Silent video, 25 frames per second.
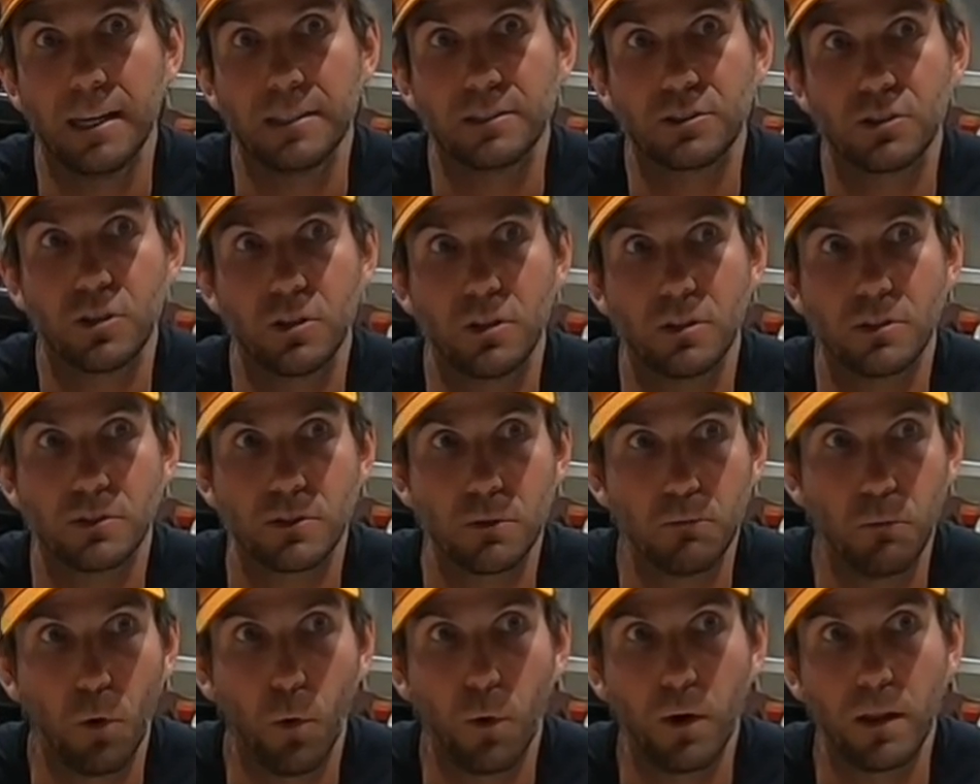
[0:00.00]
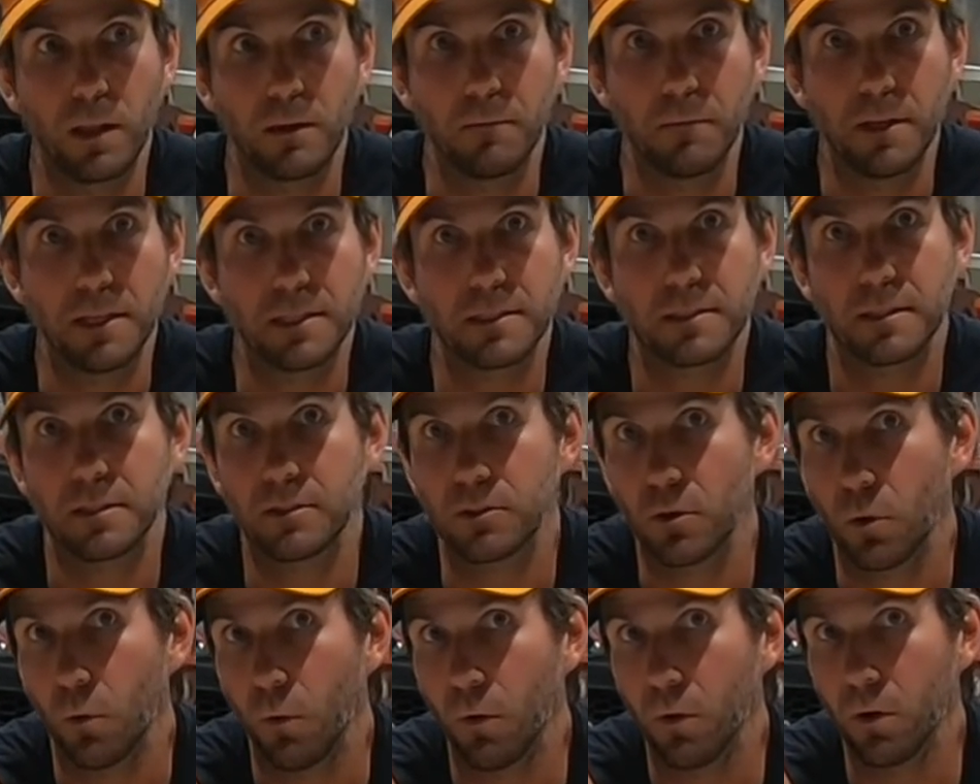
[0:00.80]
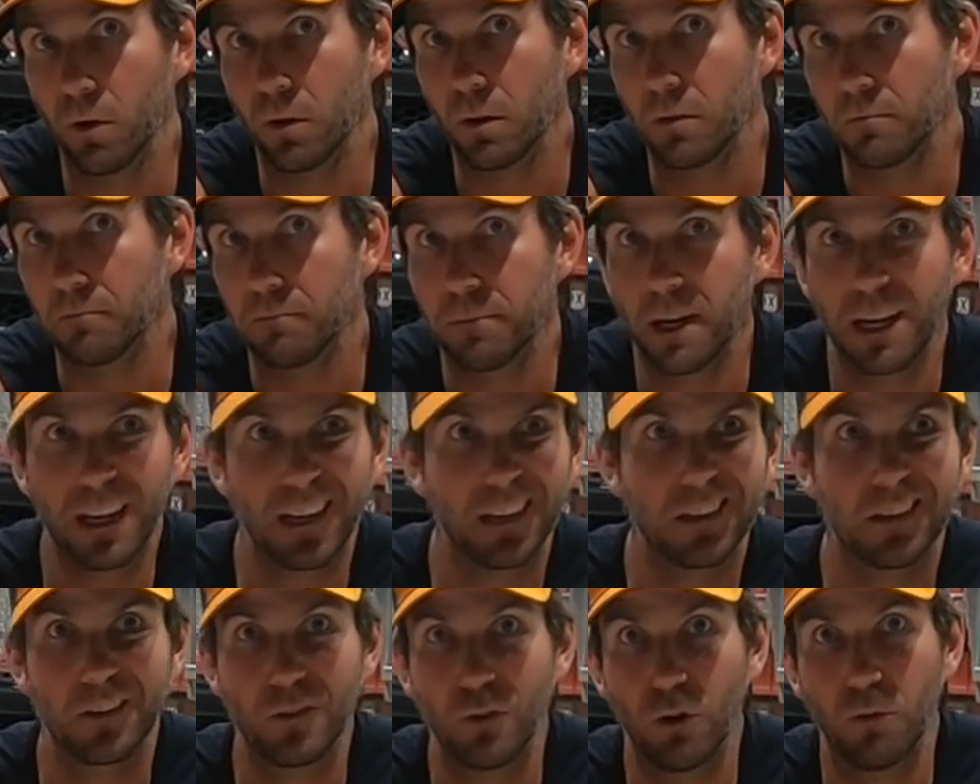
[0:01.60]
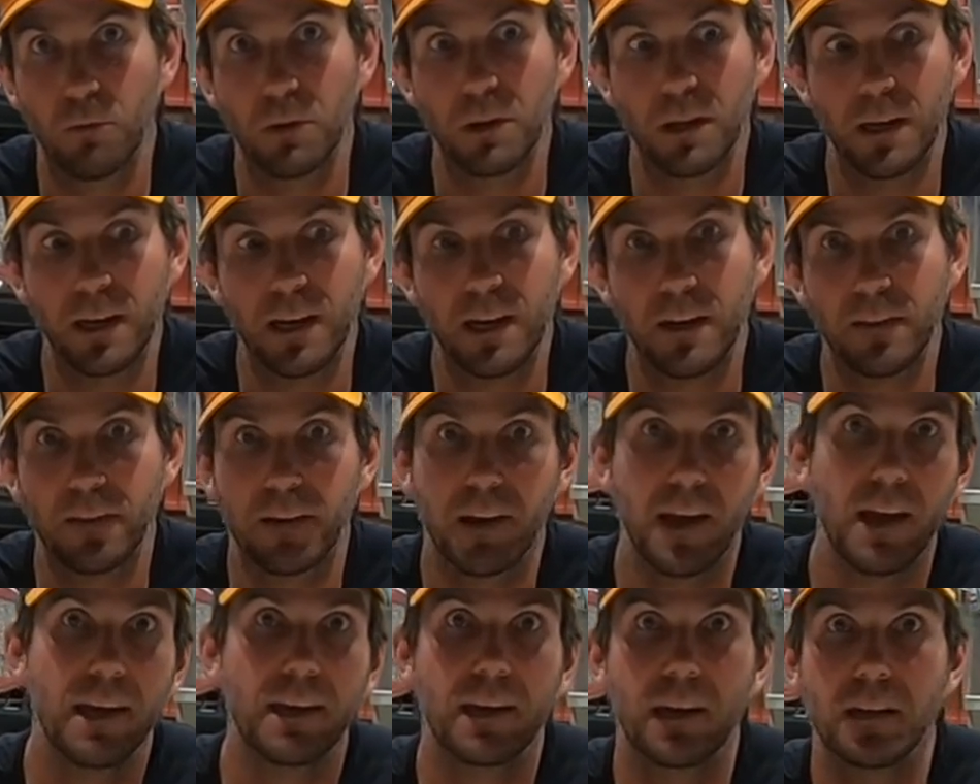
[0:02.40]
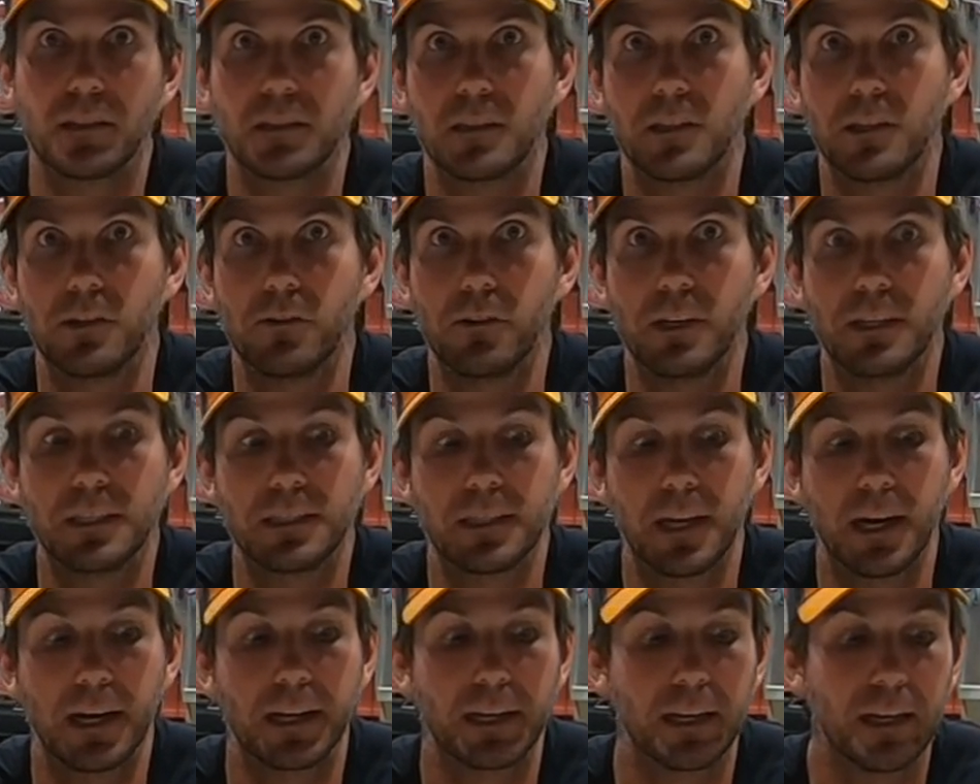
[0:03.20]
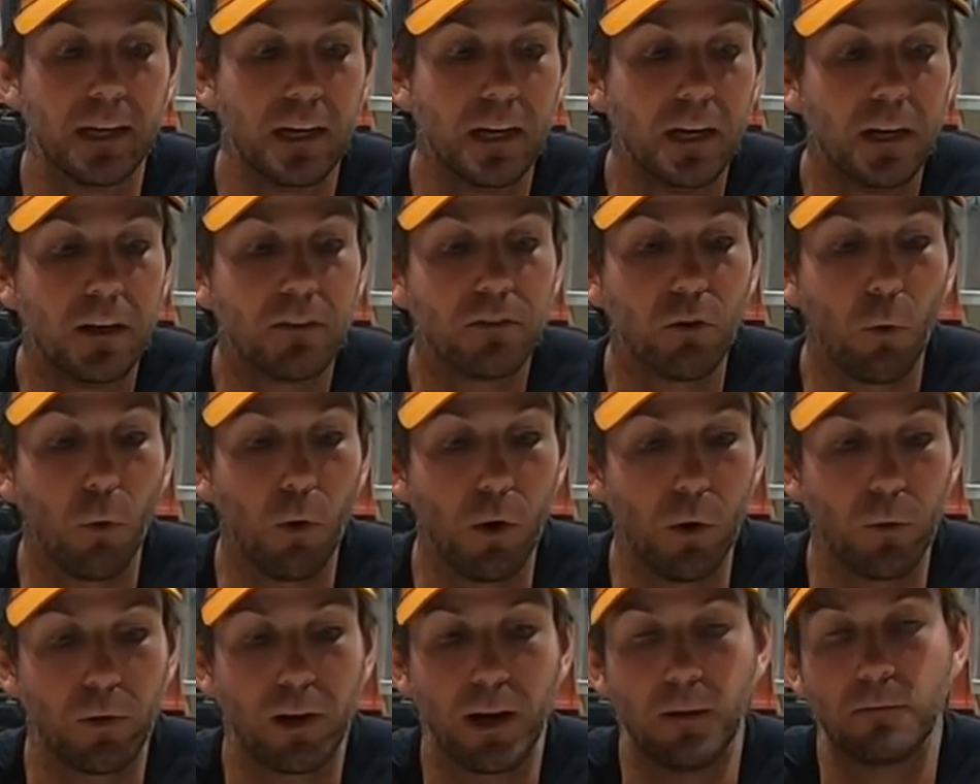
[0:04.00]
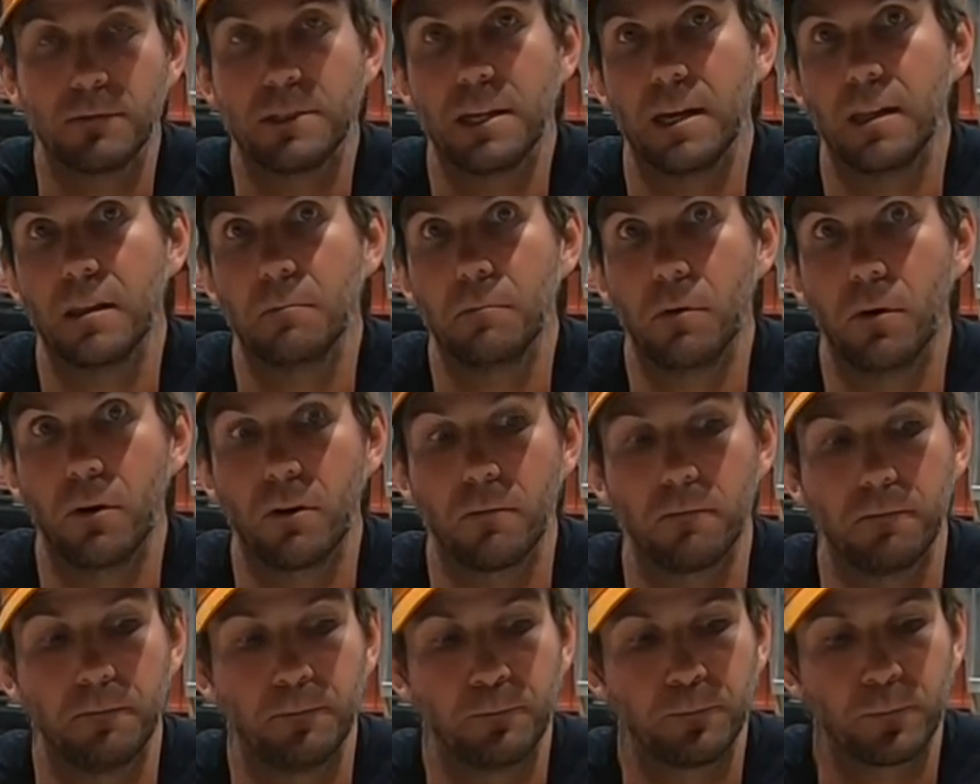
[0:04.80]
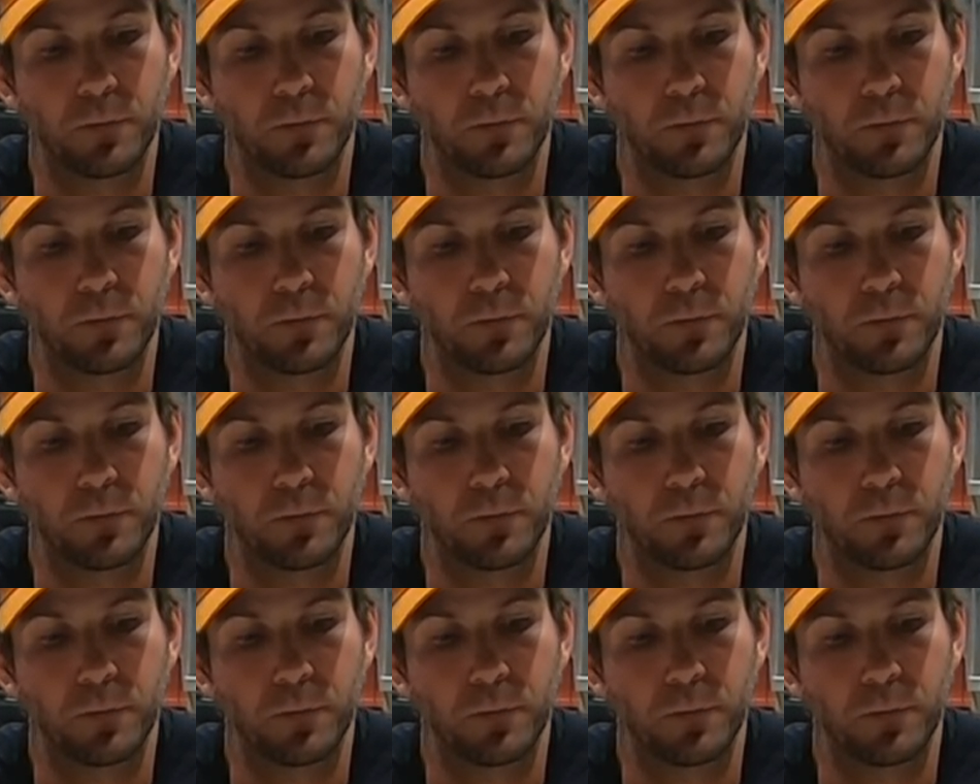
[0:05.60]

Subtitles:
turns the oily mist into oil and back into normal air. The air goes into your intake, the oil comes out the bottom.